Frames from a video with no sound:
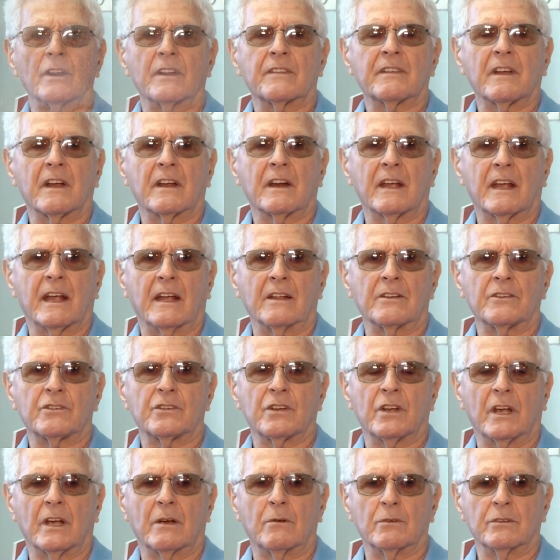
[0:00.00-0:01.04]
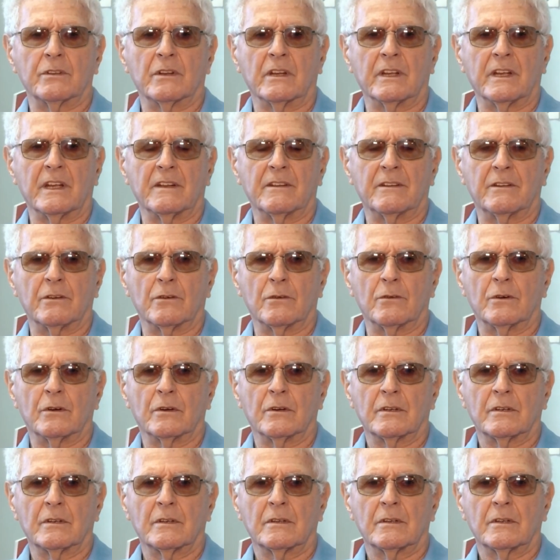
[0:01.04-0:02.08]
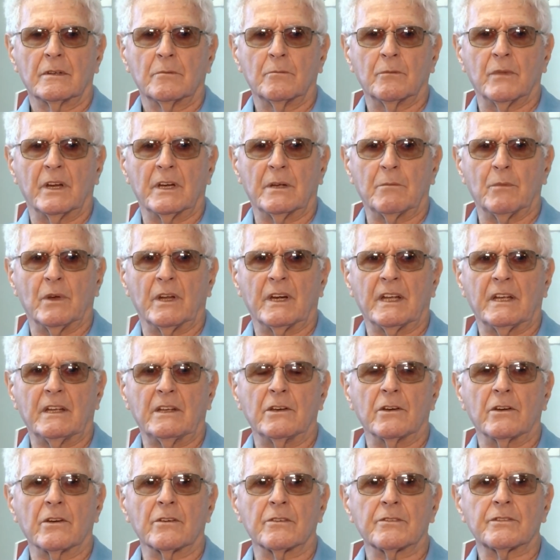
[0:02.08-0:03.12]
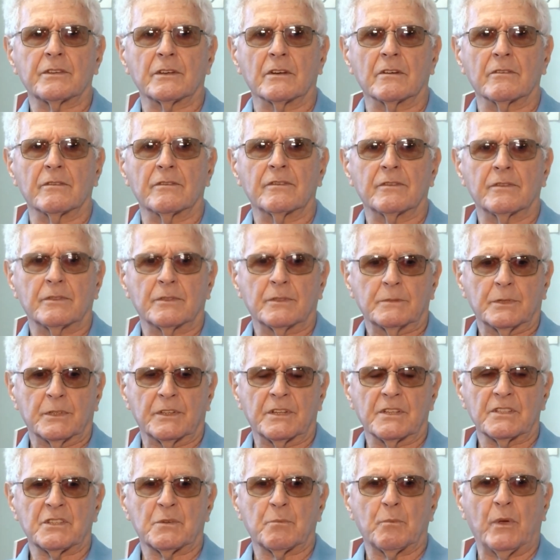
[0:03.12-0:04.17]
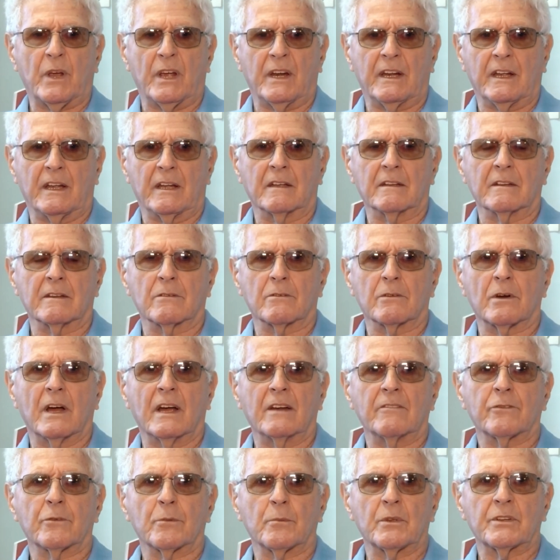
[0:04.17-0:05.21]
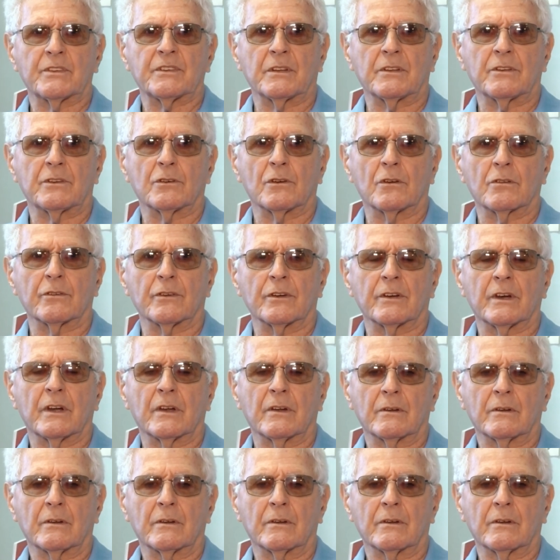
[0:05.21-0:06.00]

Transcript: that that handshake would lead to many, many years of participating in the Ride for Missing Children.